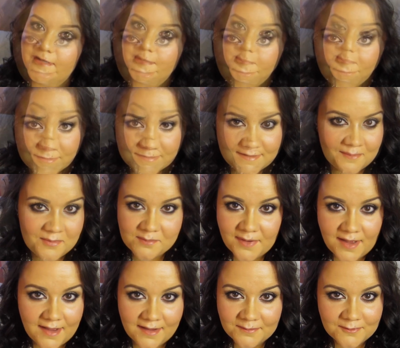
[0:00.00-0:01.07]
Thank you for stopping
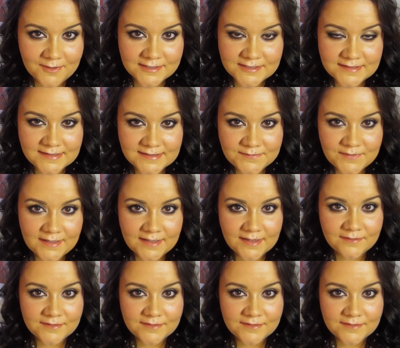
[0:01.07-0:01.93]
by and watching this video